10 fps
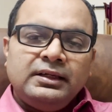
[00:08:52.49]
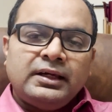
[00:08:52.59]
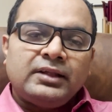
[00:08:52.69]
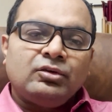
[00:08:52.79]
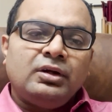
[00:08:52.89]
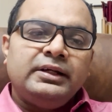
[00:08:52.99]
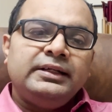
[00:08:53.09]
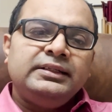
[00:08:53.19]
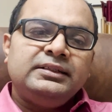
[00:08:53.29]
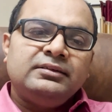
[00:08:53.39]
has
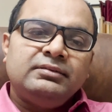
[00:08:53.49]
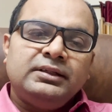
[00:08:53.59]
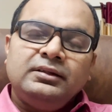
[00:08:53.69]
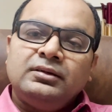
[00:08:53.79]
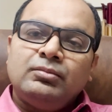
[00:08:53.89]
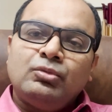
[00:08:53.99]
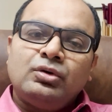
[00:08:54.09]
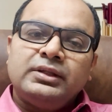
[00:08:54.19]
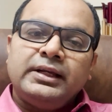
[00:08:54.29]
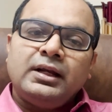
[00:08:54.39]
already driven more
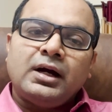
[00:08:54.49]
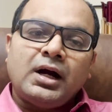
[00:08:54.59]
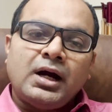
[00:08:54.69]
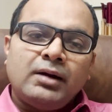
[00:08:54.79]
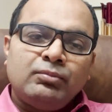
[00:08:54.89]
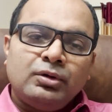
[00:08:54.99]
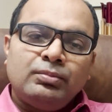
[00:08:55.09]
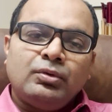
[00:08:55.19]
than half of